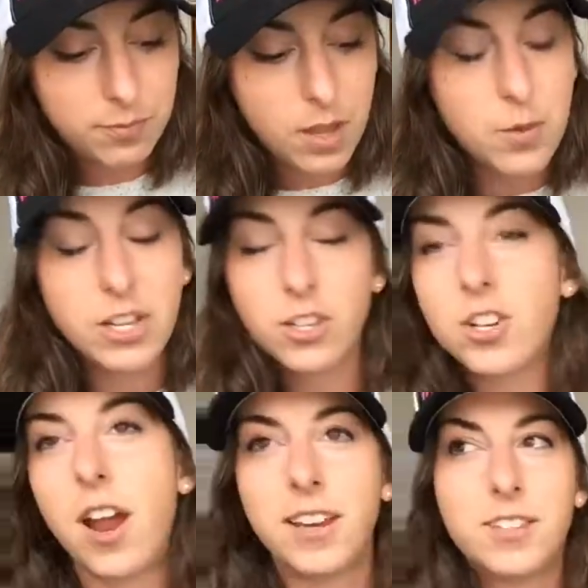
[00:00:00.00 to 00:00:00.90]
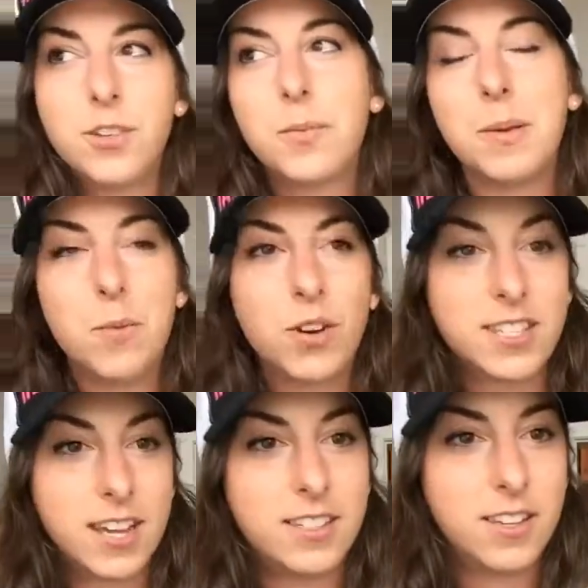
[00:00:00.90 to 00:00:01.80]
when you're trying to be more
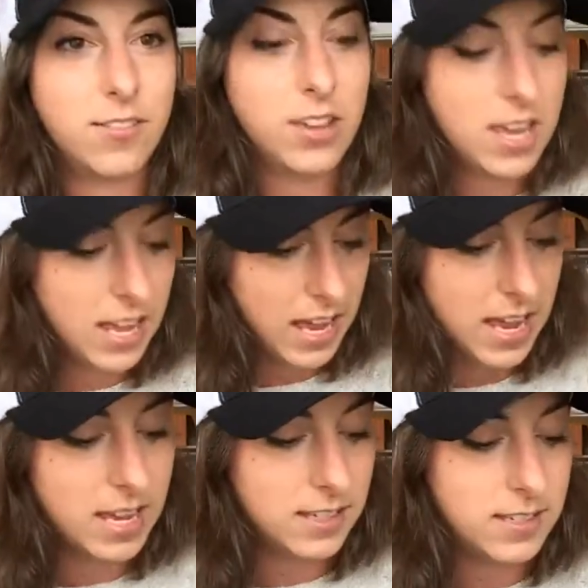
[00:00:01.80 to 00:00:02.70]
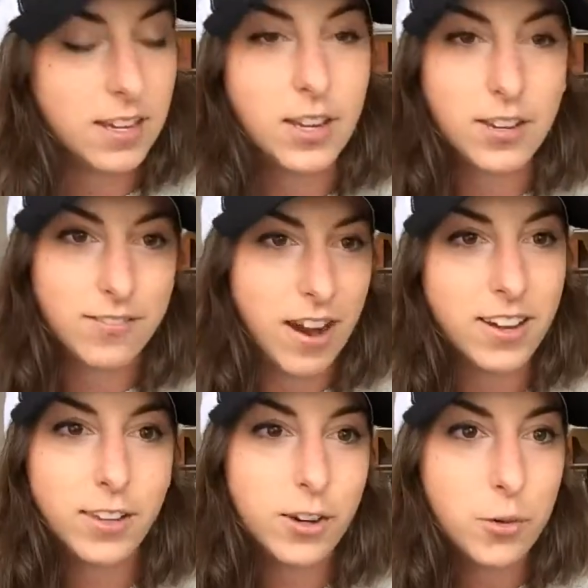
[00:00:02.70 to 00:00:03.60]
decisive is find
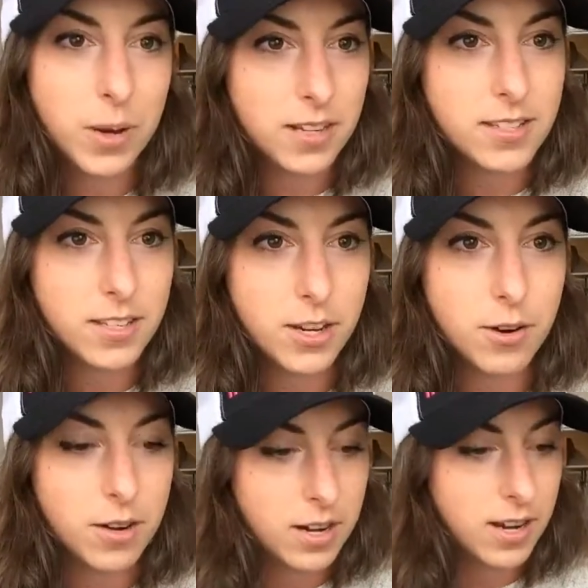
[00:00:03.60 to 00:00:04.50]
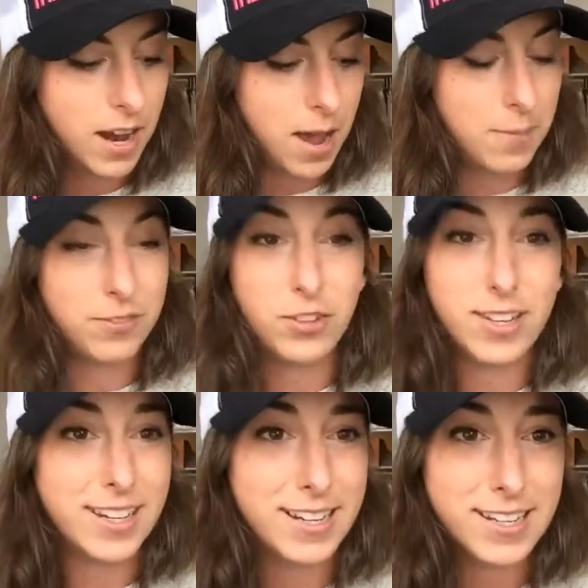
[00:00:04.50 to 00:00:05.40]
a little win to do. If you
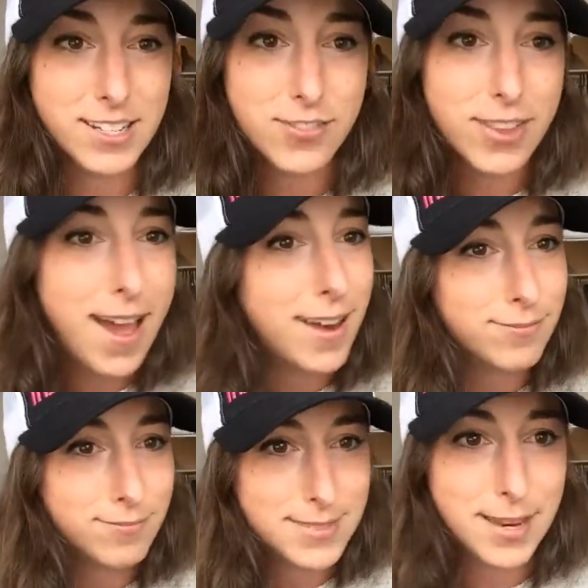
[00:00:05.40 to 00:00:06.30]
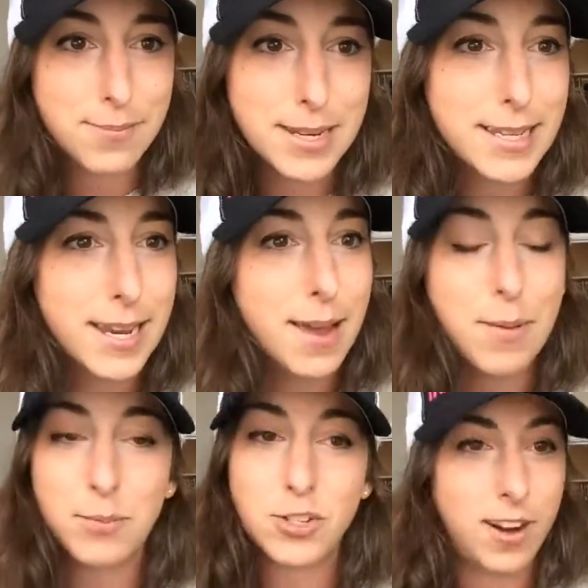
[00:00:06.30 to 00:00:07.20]
need ideas for that, send me a DM.
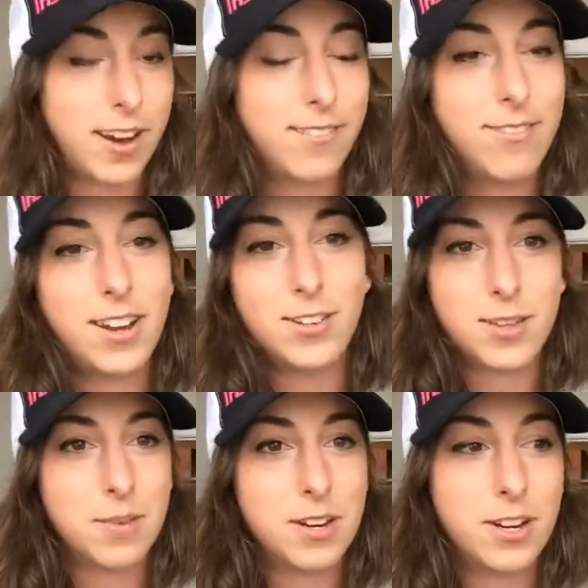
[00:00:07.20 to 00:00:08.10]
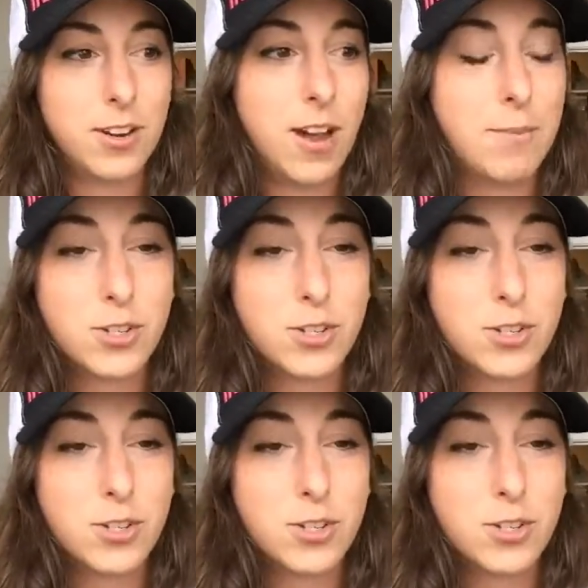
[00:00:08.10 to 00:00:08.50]
I'm sure I can find you something to do. I'm